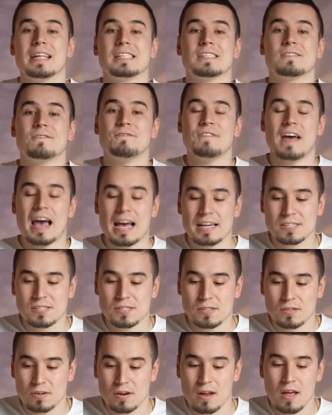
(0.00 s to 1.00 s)
it's
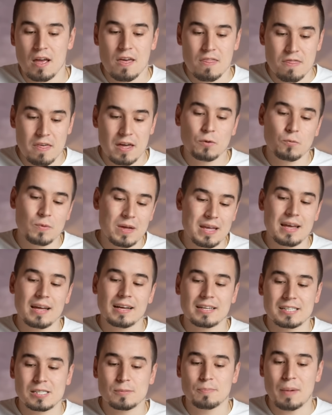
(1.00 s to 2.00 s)
faster than we
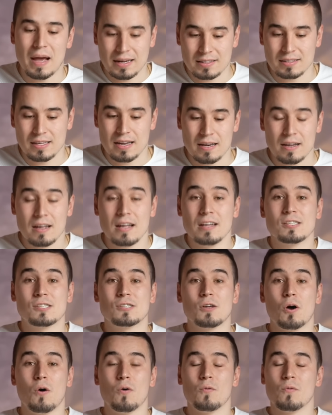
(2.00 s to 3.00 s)
expected.
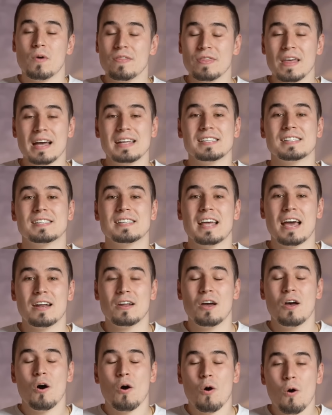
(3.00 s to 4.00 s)
So with that
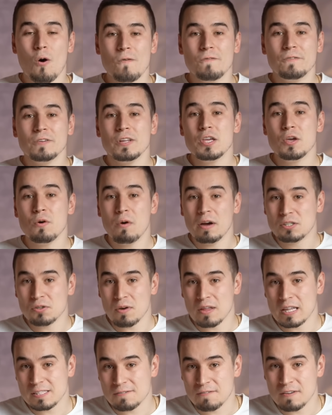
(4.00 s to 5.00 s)
said, hopefully you
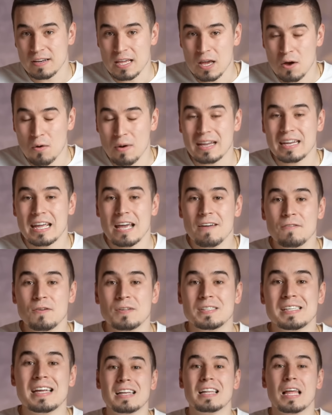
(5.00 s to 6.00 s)
enjoyed this video and if you
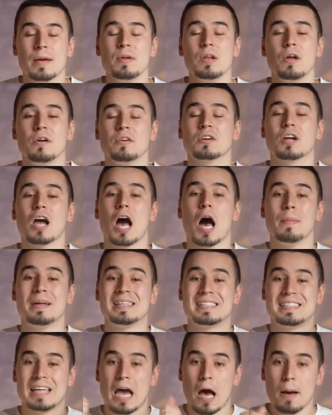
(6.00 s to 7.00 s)
did, let me know your
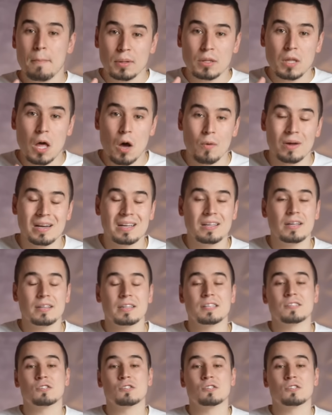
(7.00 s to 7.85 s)
comments down below and click the